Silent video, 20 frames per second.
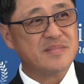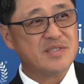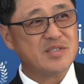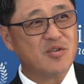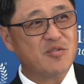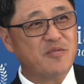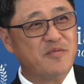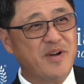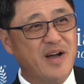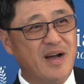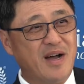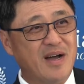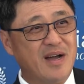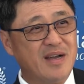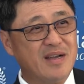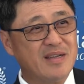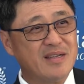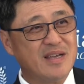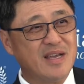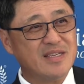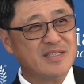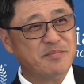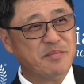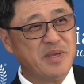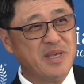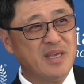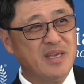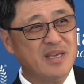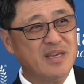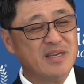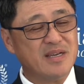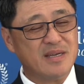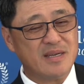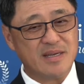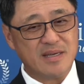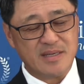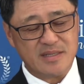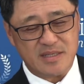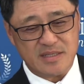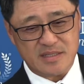So far has been
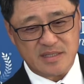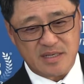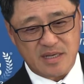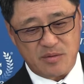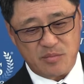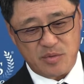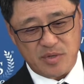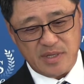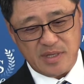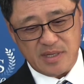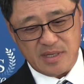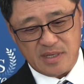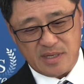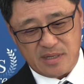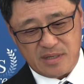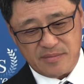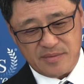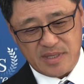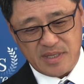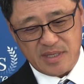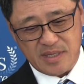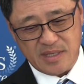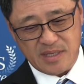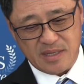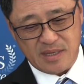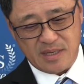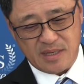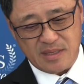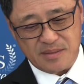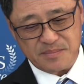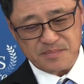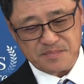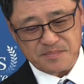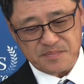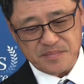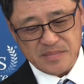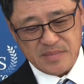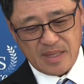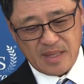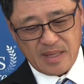uh, discovery of the um,
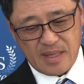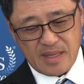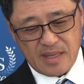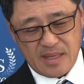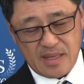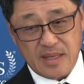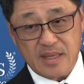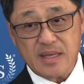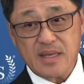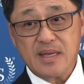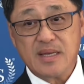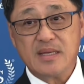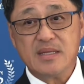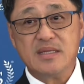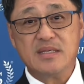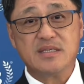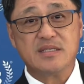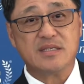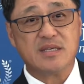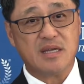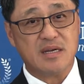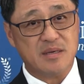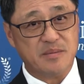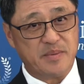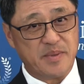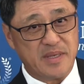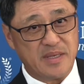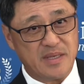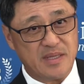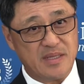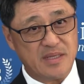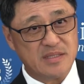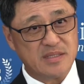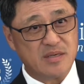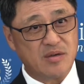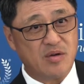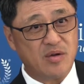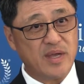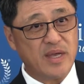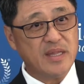this therapy. This
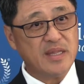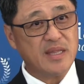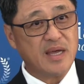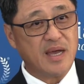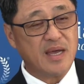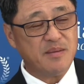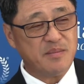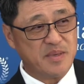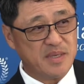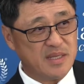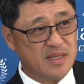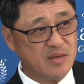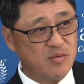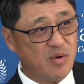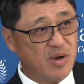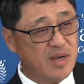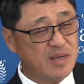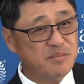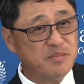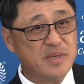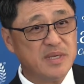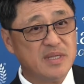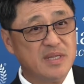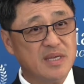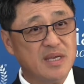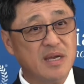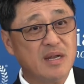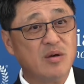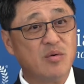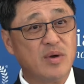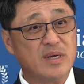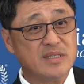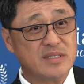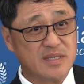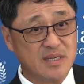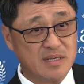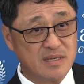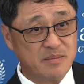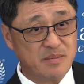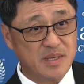is called anti-PD1,
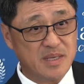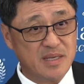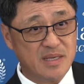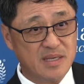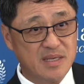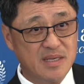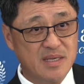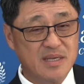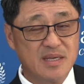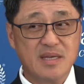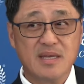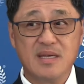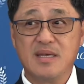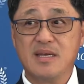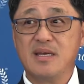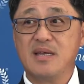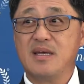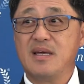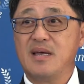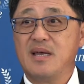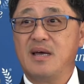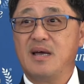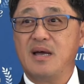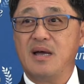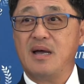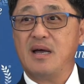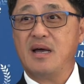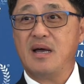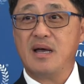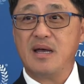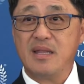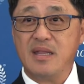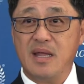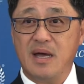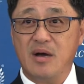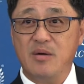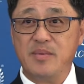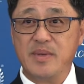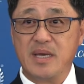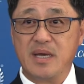PD-L1 therapy uh,
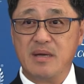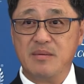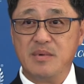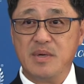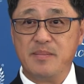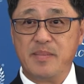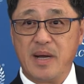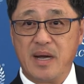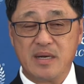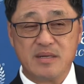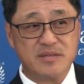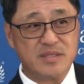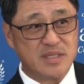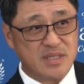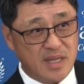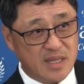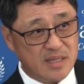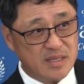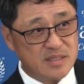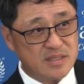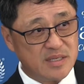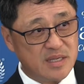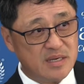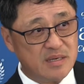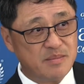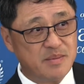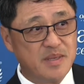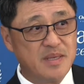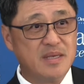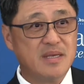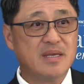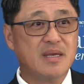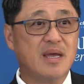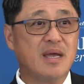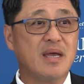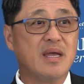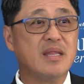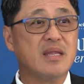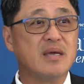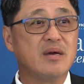now become a part of standard therapy
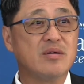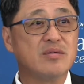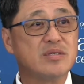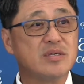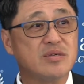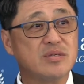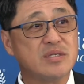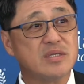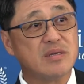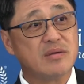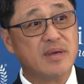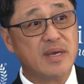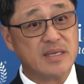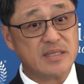and we also still